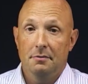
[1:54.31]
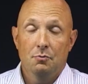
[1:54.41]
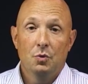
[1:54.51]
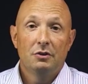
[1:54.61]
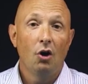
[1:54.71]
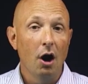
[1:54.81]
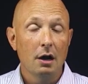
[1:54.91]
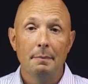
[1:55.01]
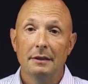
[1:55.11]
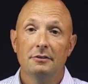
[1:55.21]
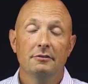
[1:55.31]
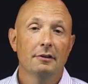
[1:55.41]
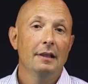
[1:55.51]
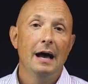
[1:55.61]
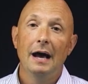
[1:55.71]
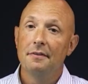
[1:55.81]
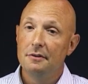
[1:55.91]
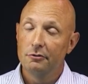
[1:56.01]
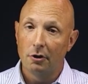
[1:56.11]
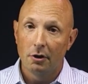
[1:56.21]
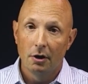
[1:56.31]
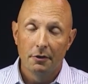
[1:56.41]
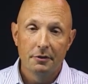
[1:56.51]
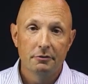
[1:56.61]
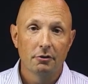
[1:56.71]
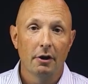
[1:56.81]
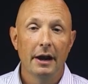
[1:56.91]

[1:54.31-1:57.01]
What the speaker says: We talk about this a lot. These are